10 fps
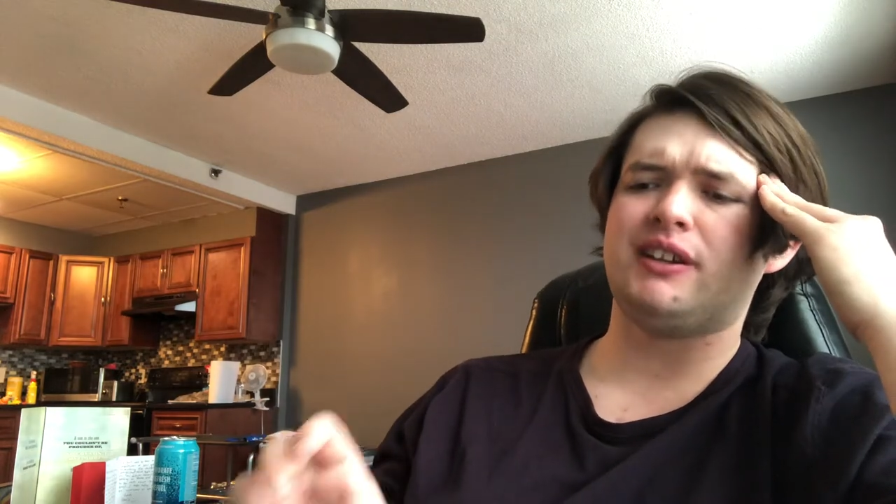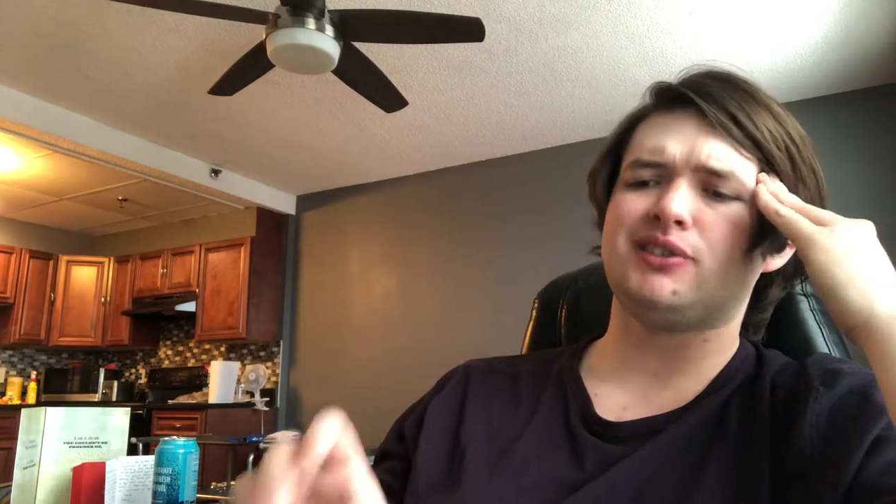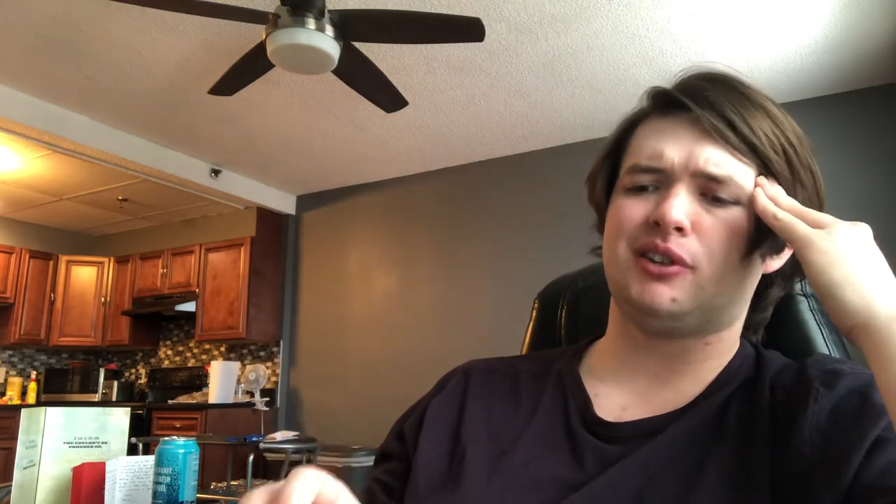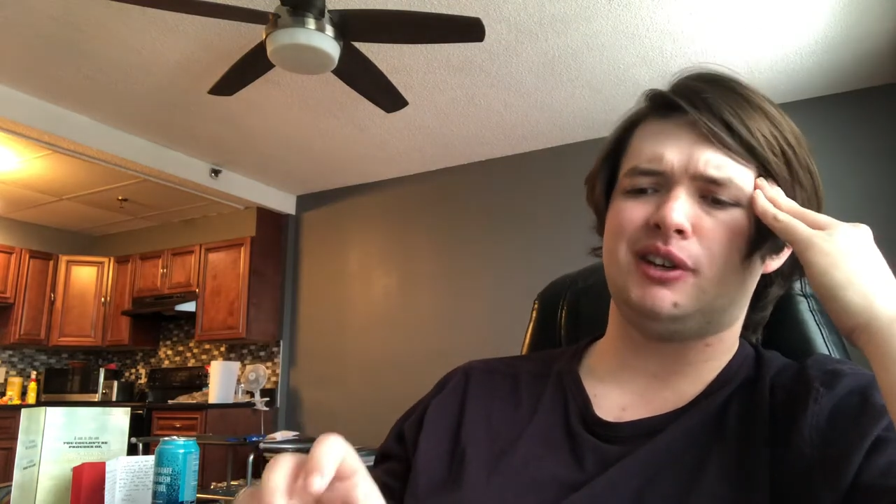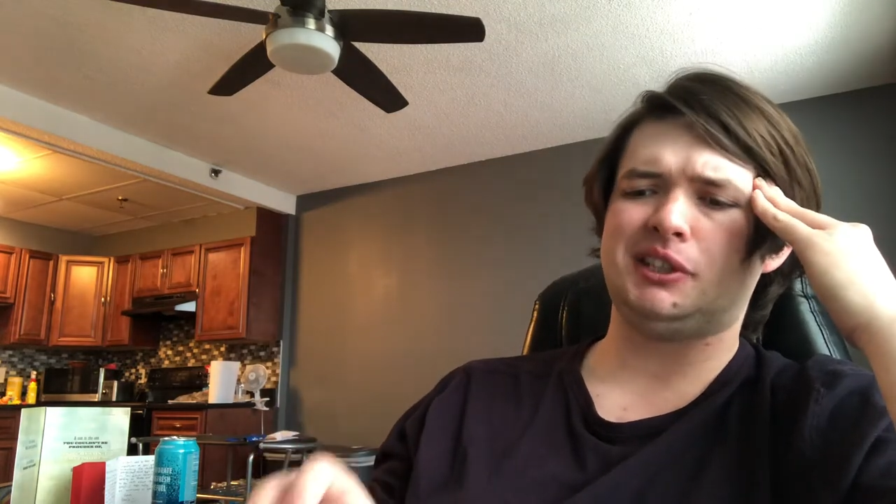
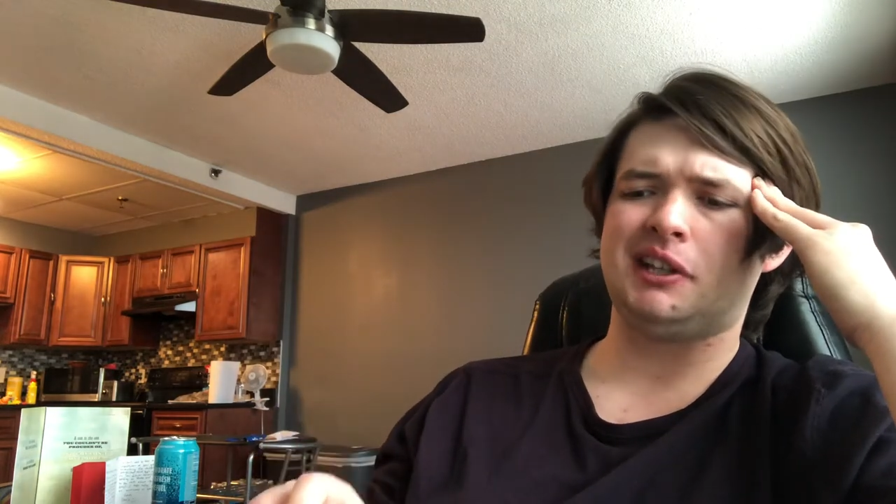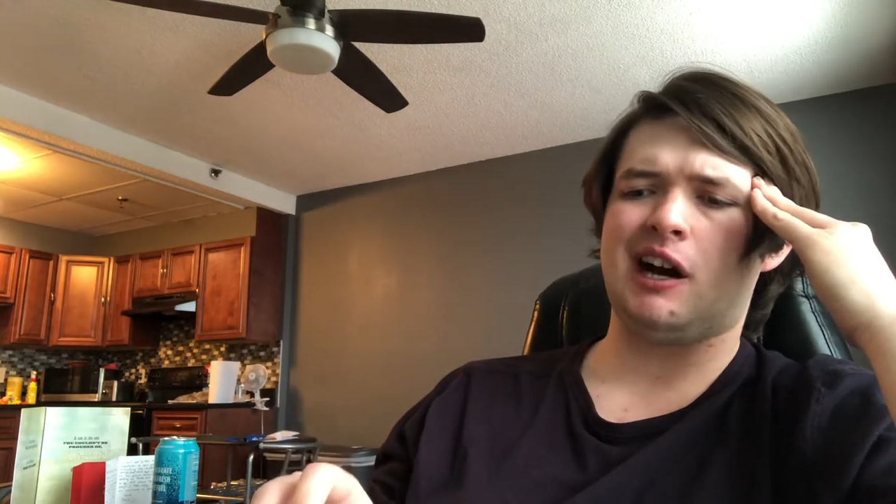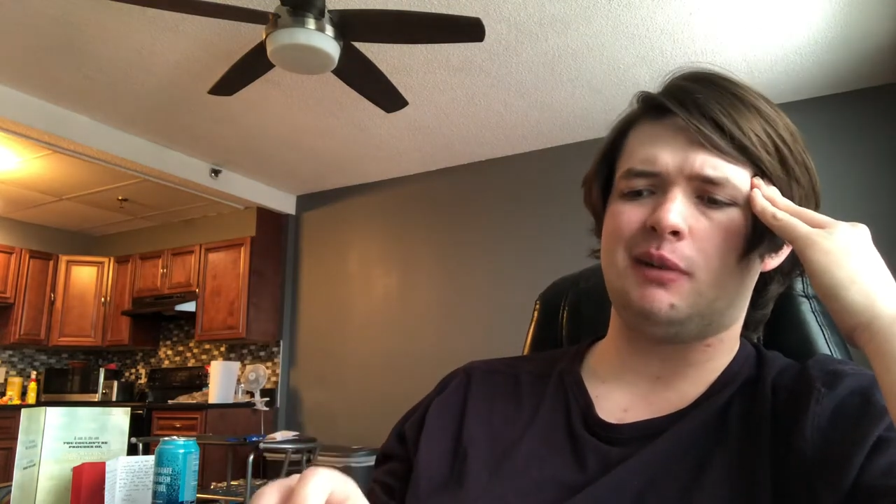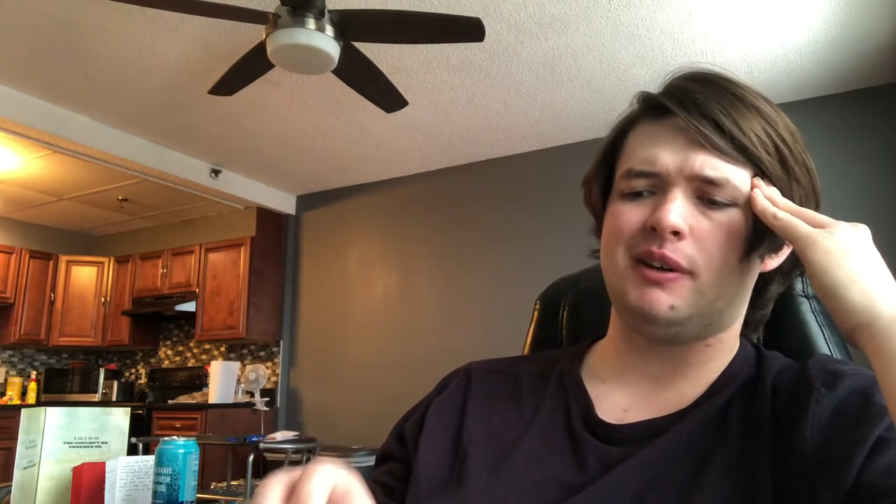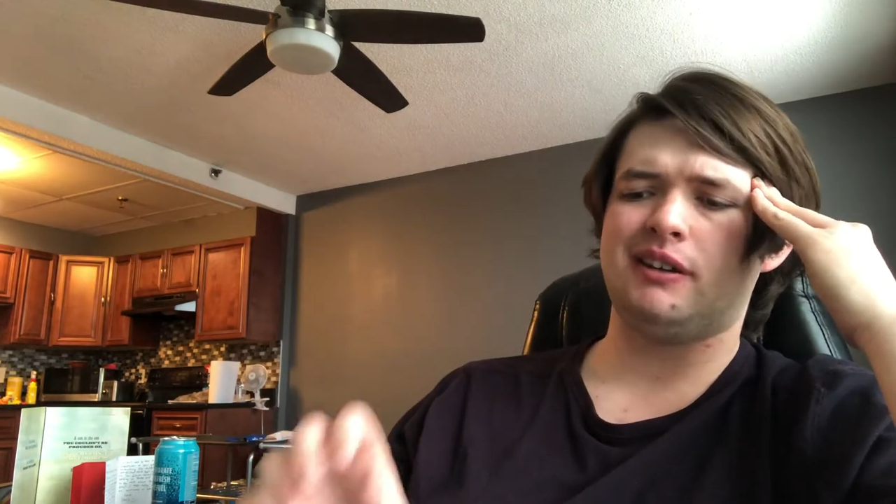does a good
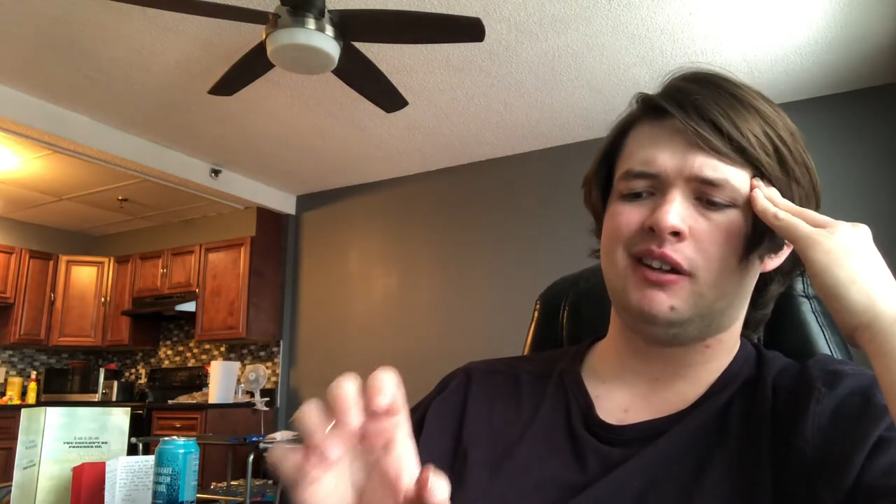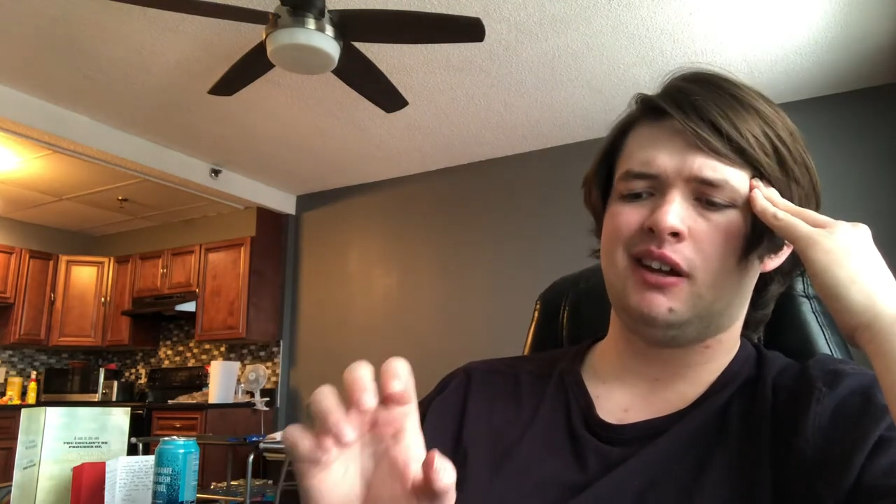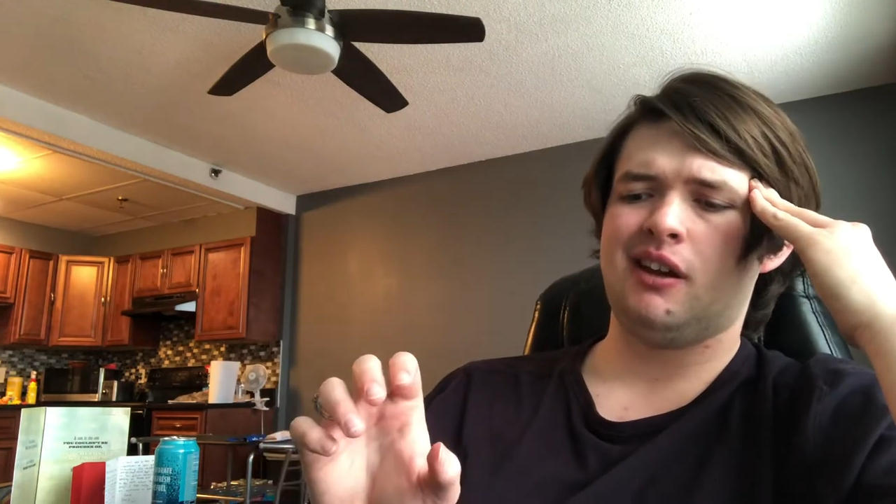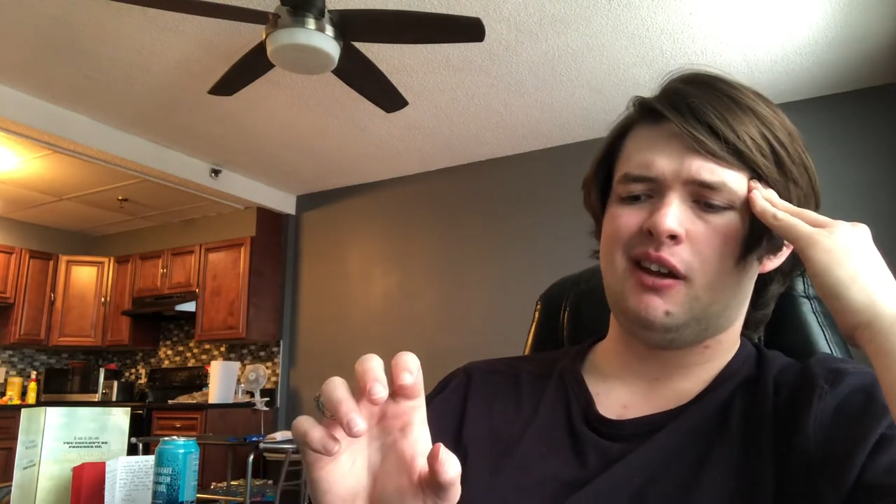job in